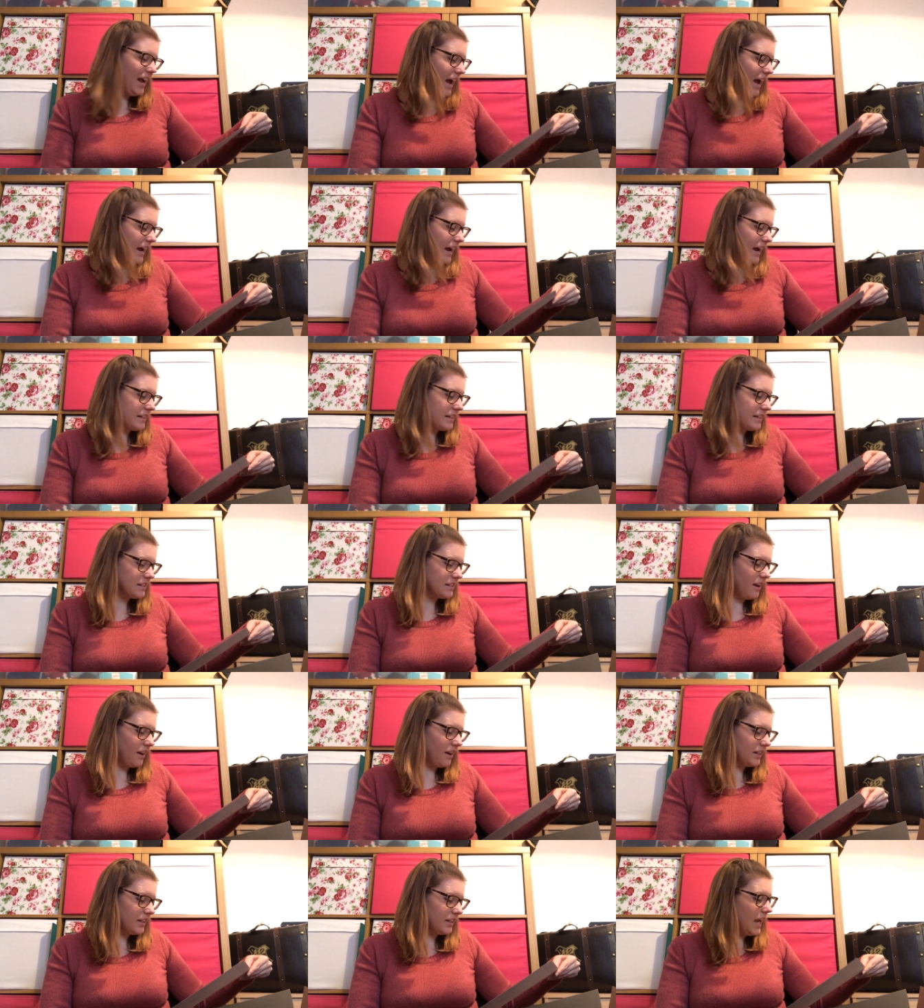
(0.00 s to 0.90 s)
And
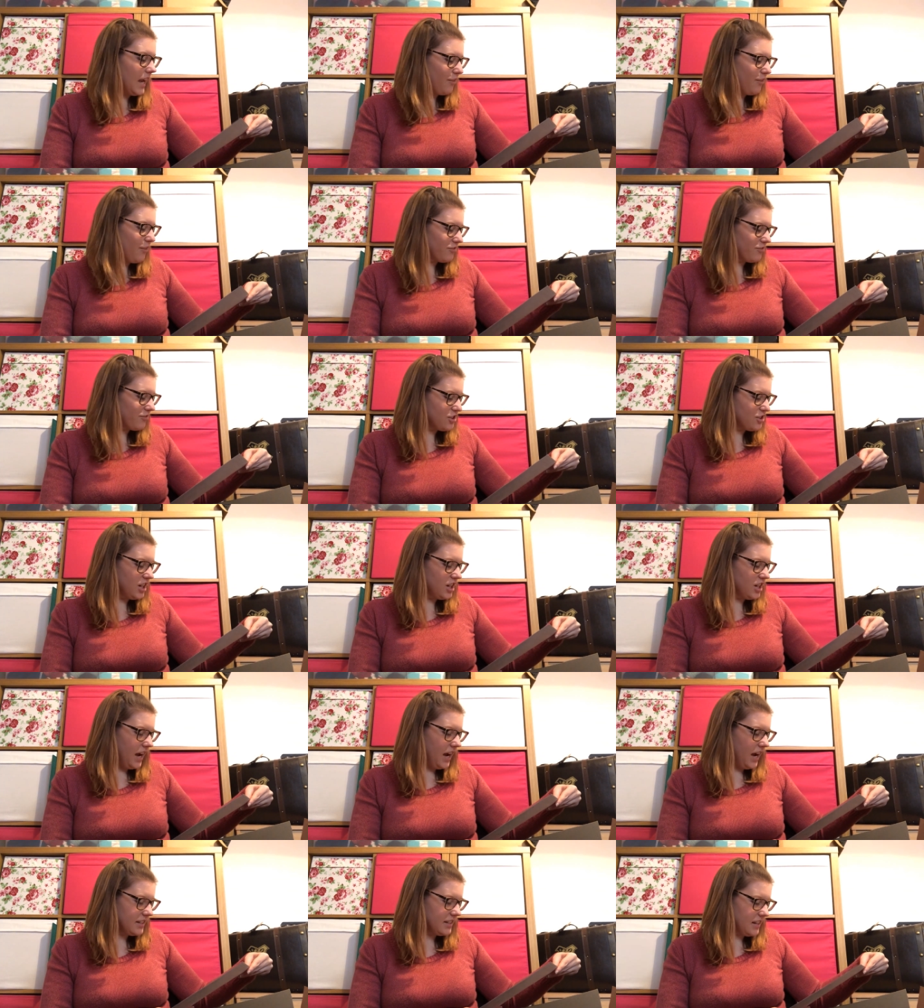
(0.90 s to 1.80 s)
uh, yeah,
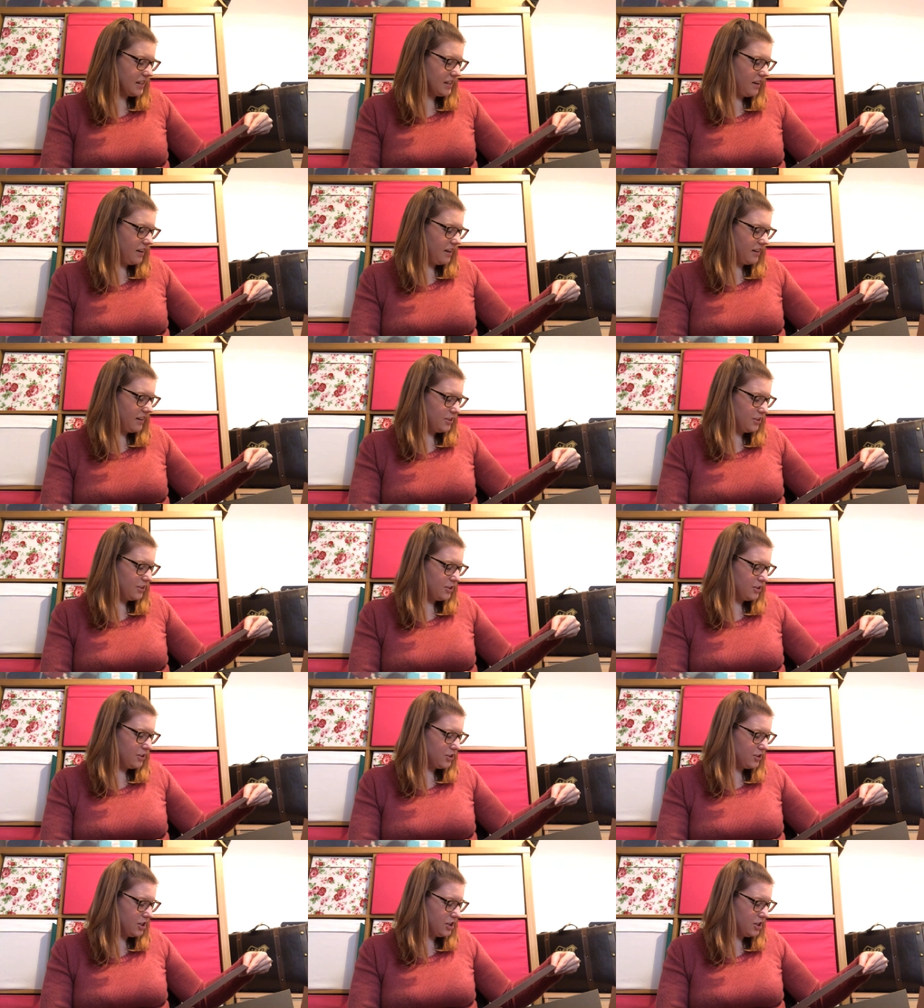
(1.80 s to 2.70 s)
she has a,
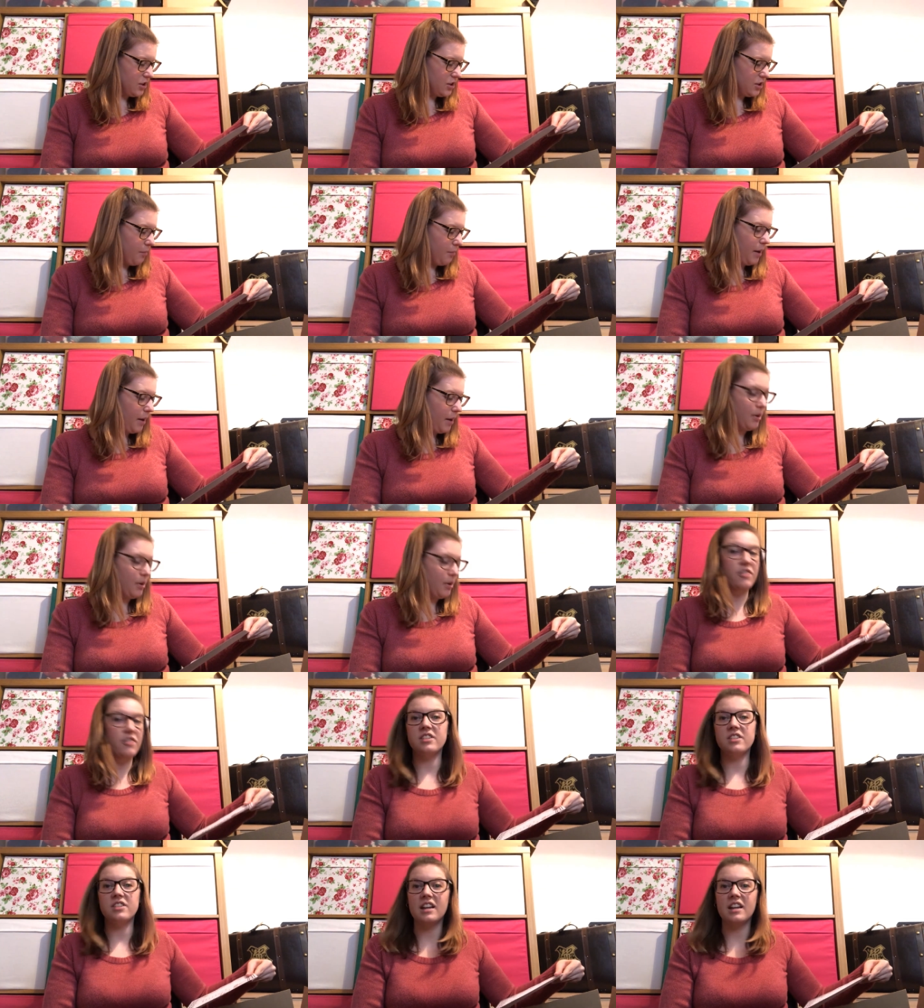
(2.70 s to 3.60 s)
she's got my
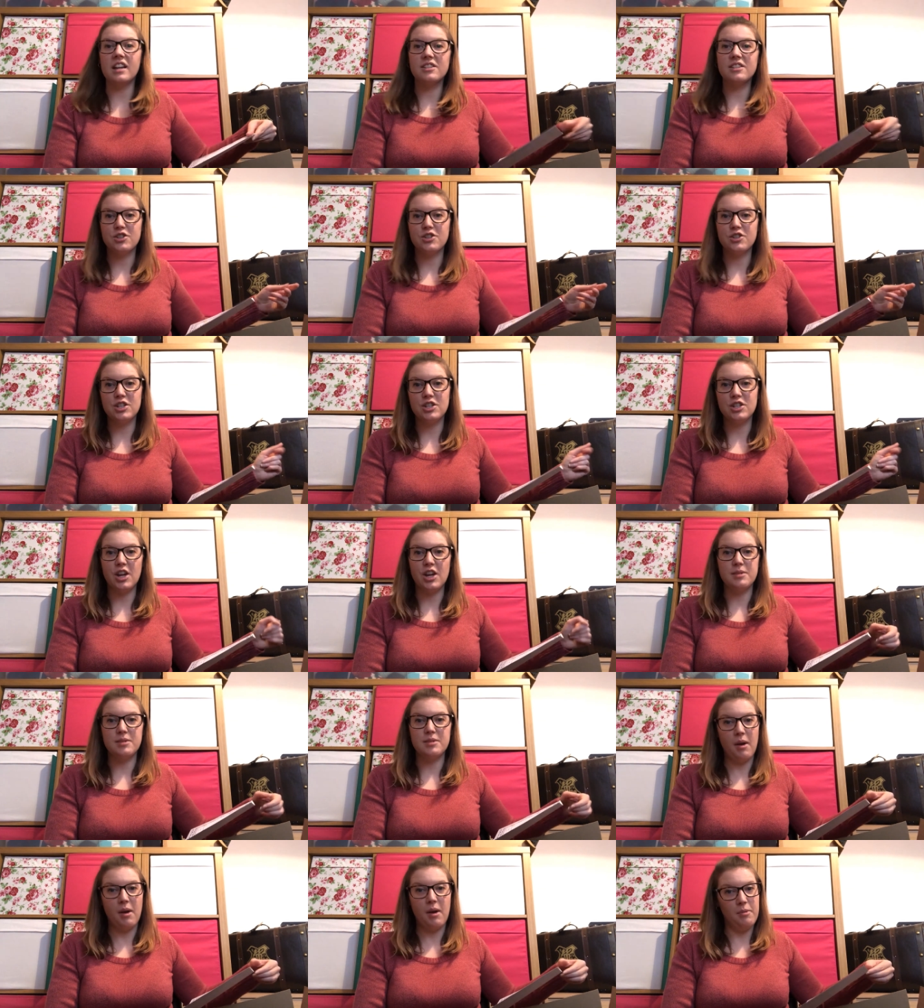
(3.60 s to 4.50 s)
birthday, so she
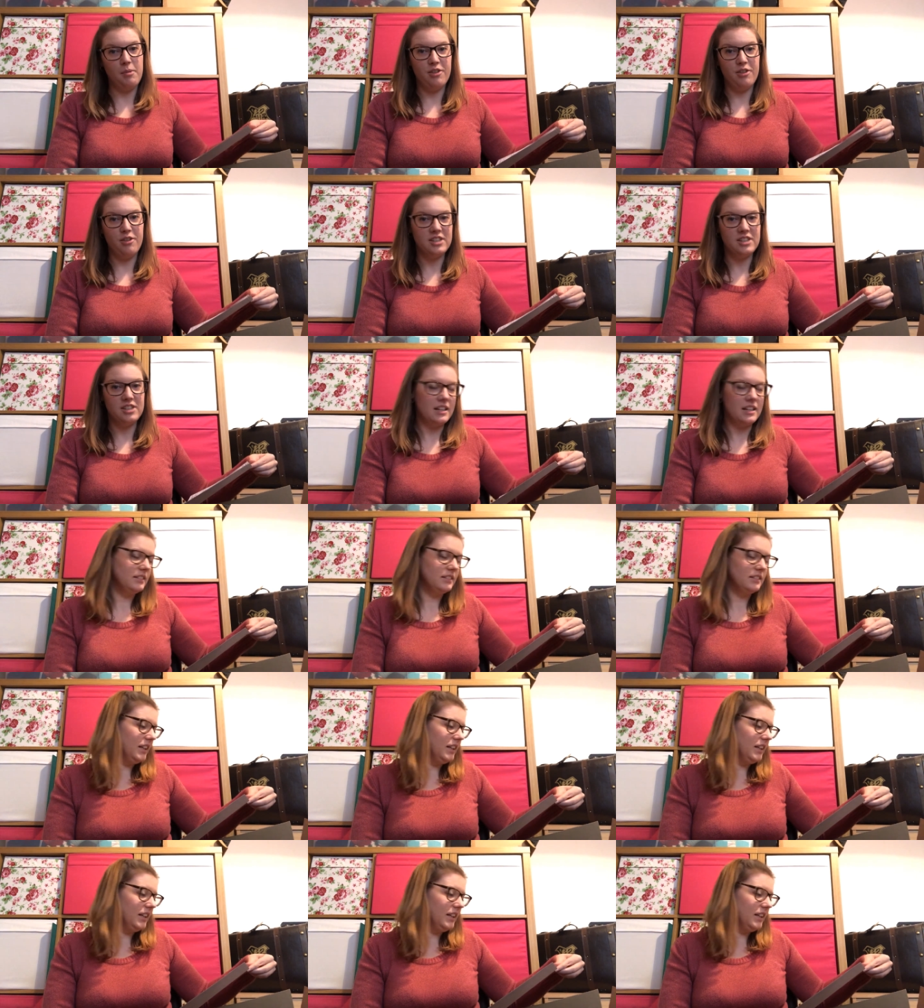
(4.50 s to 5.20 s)
shares my birthday.